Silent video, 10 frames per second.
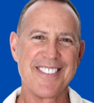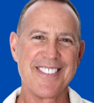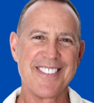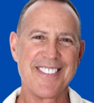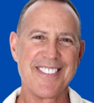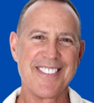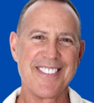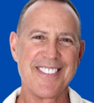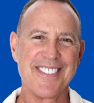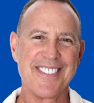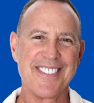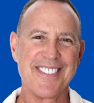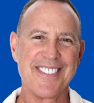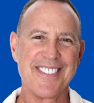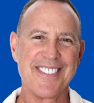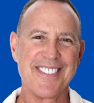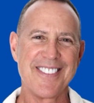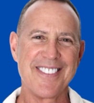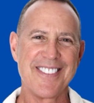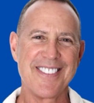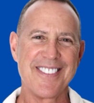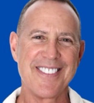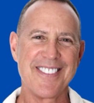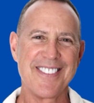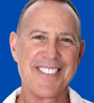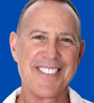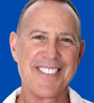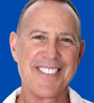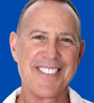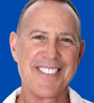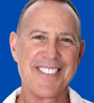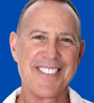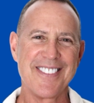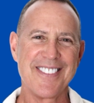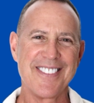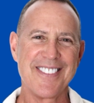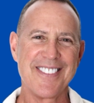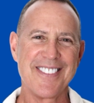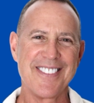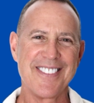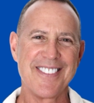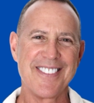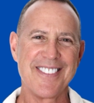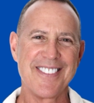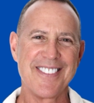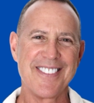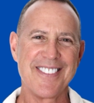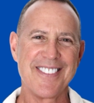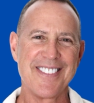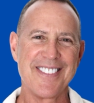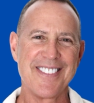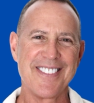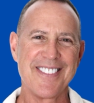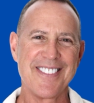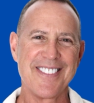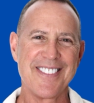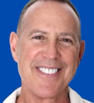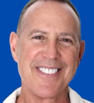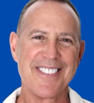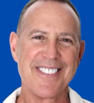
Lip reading: This is a still picture; no speech is visible.